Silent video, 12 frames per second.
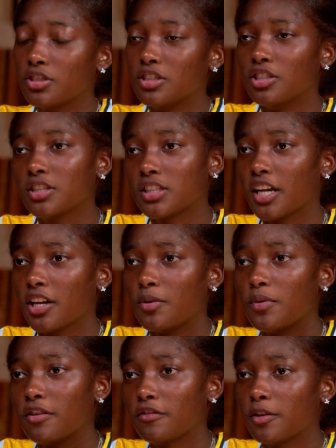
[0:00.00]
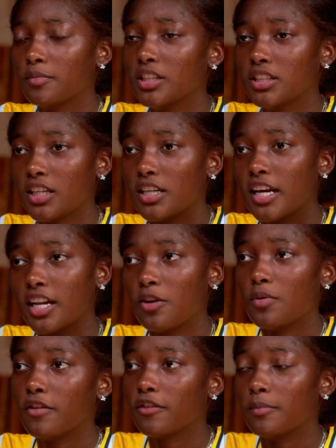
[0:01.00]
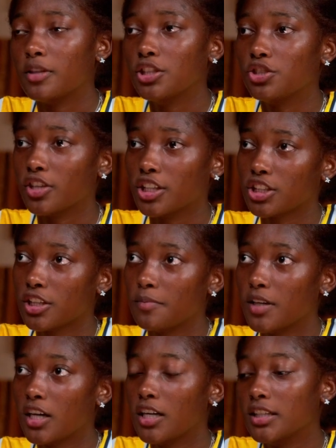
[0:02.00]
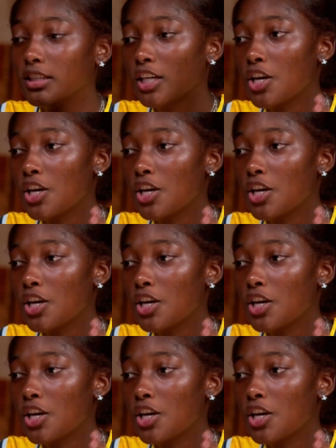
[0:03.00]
to just get away from the city, get away from distraction, because